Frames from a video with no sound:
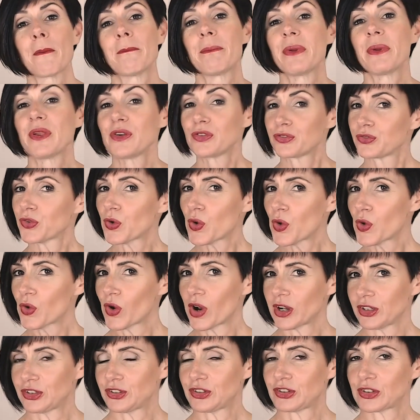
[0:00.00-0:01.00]
Before
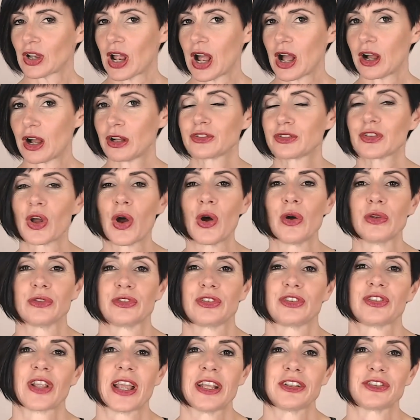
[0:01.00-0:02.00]
I start on
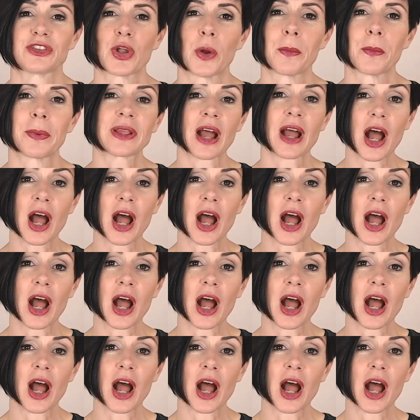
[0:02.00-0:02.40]
today's topic,